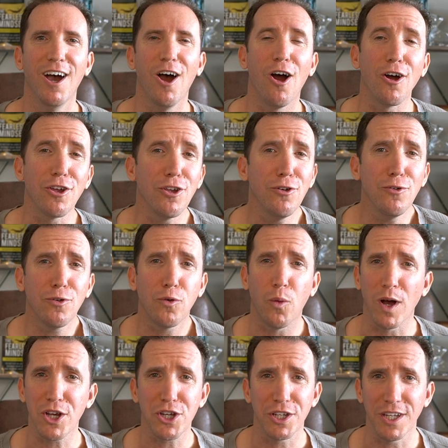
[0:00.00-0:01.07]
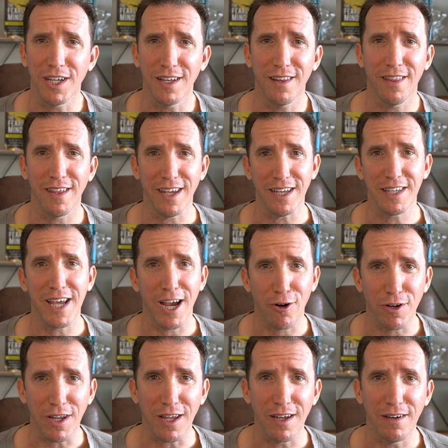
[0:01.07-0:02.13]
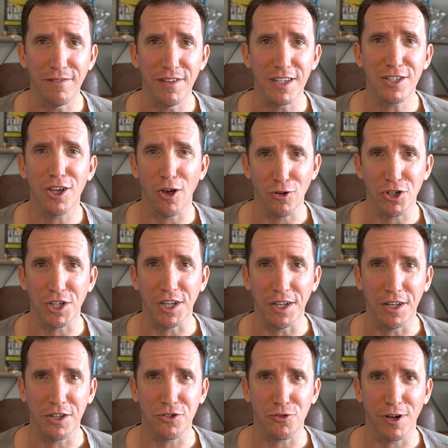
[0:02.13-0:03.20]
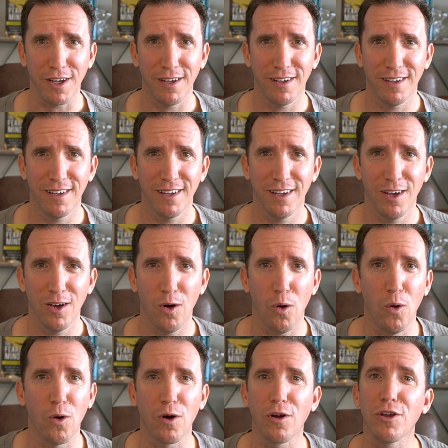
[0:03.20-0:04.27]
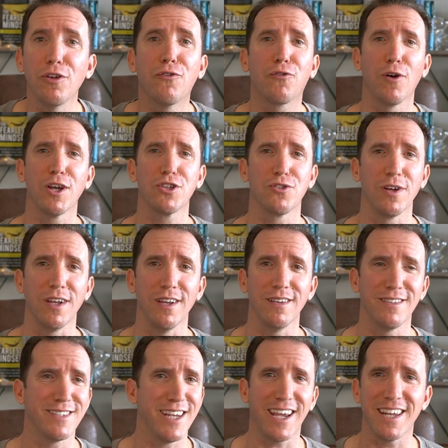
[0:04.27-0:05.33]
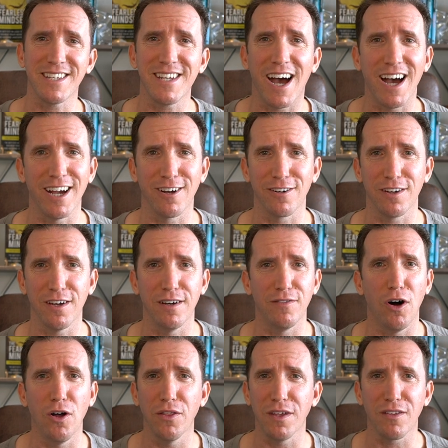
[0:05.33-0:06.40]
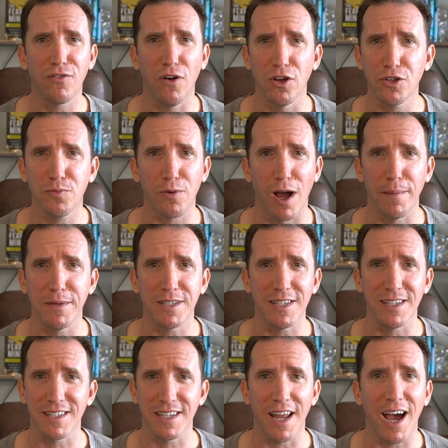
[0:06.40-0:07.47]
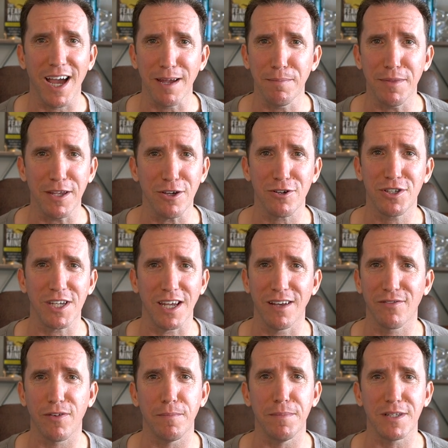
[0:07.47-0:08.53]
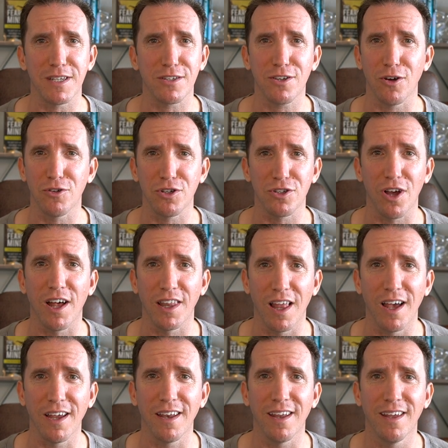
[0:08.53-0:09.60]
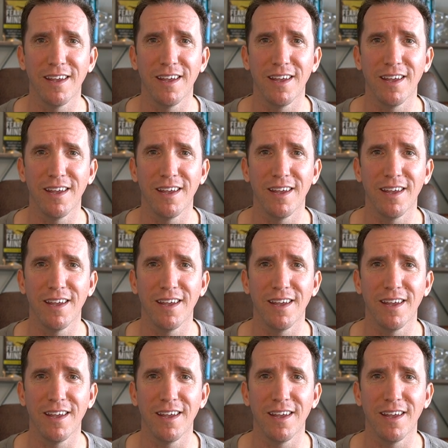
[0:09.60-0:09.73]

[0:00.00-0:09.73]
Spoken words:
Are you questioning the integrity of this coaching industry? Or are you frustrated, sick and tired of all these false promises and hype that you're seeing from business coaches online?